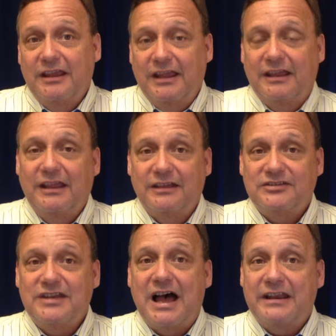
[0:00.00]

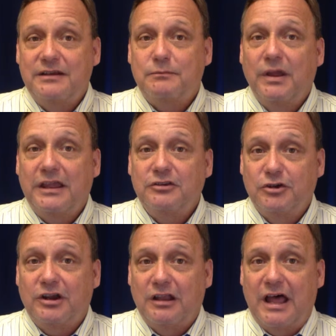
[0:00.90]
it's not in
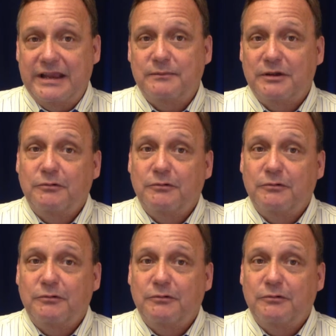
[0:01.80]
good alignment